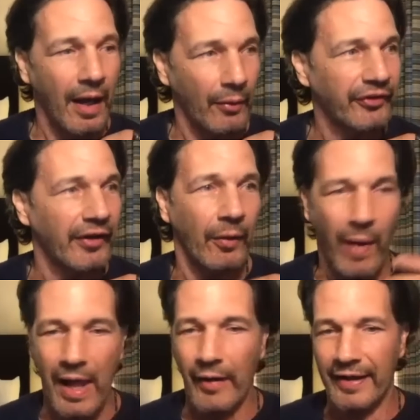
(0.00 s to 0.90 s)
was like,
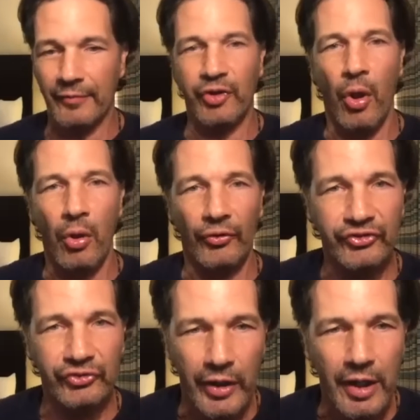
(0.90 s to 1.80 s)
wow, I got a whole
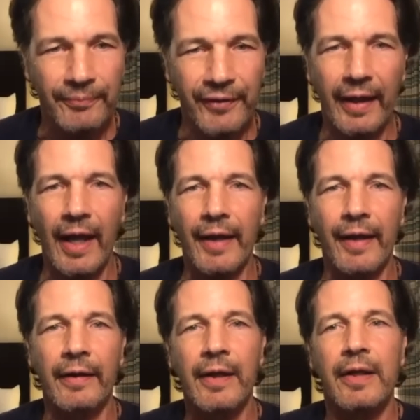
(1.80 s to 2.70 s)
script. I got to,